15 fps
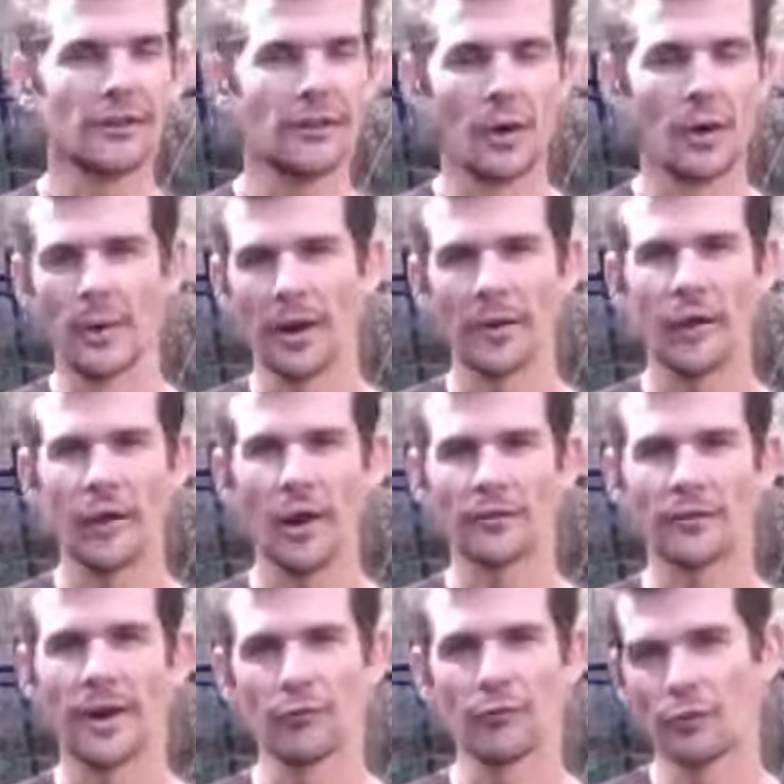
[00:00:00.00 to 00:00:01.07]
Felt better than the high
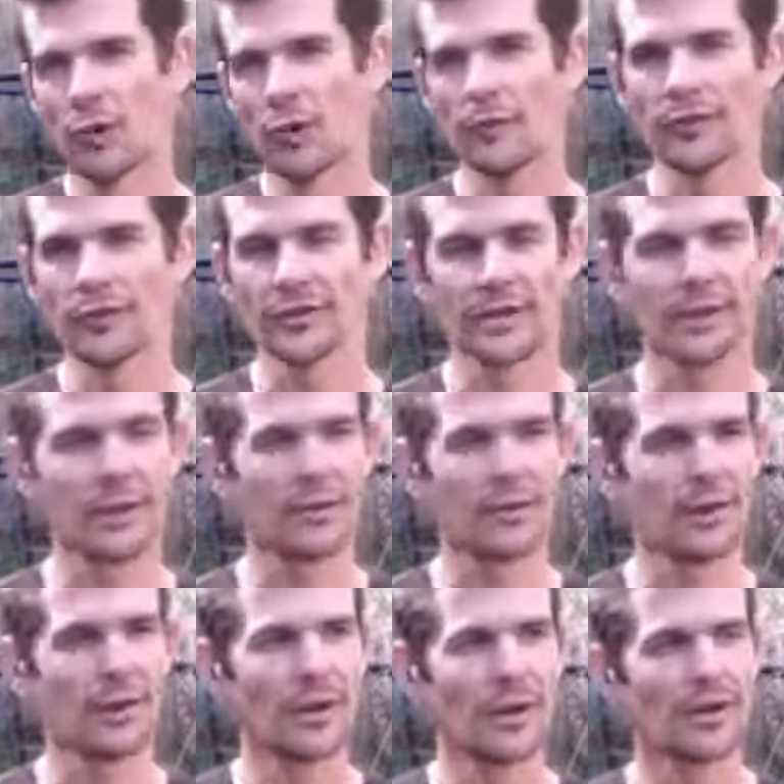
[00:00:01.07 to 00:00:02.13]
fat raw, obviously.
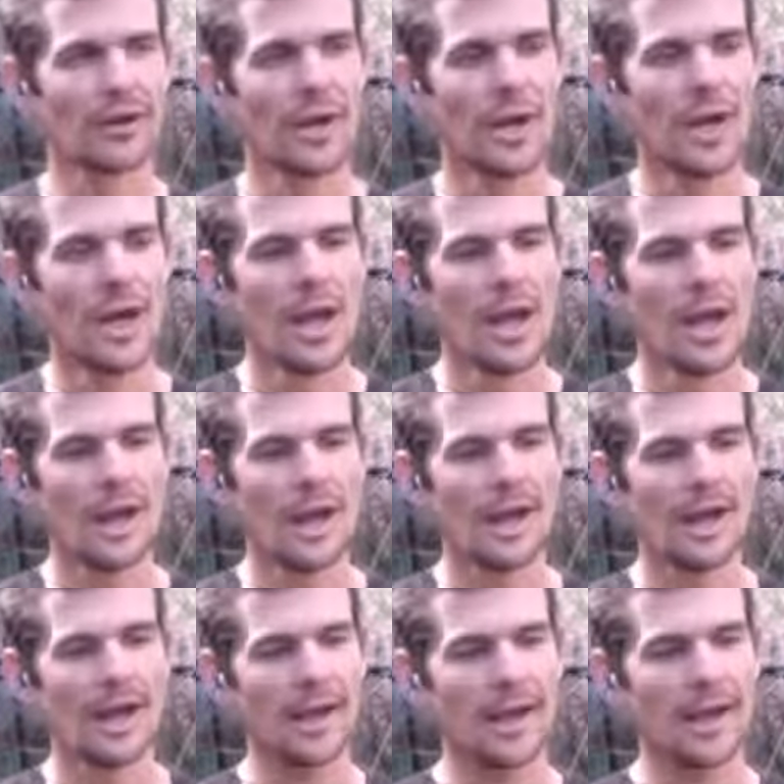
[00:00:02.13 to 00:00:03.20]
Everyone does.
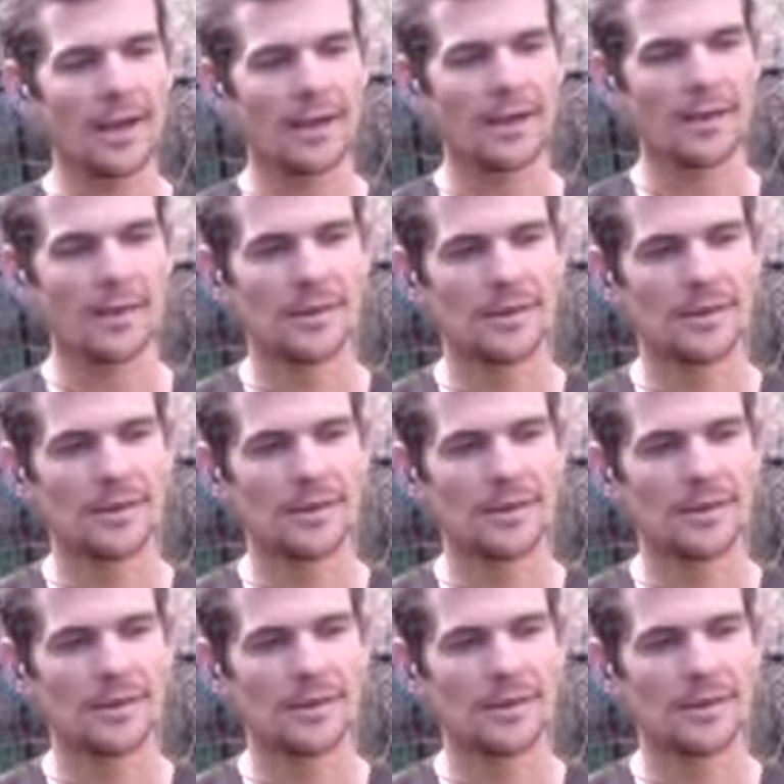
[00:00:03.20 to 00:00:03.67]
And